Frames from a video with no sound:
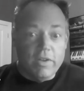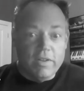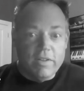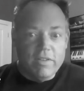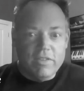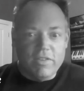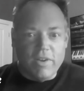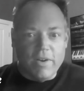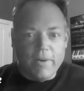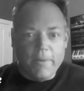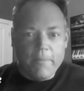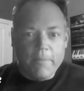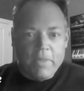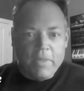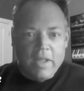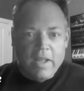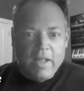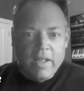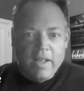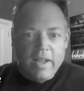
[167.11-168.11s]
So
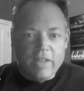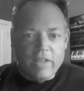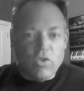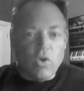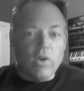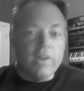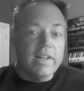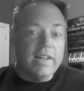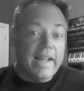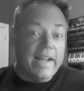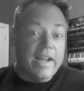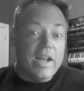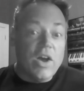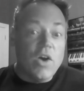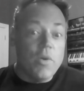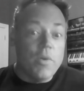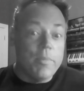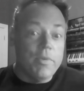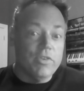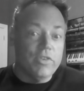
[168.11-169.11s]
it's hard to let
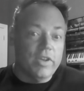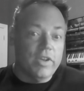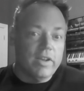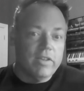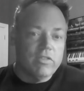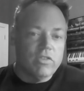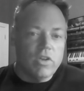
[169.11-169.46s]
go of music.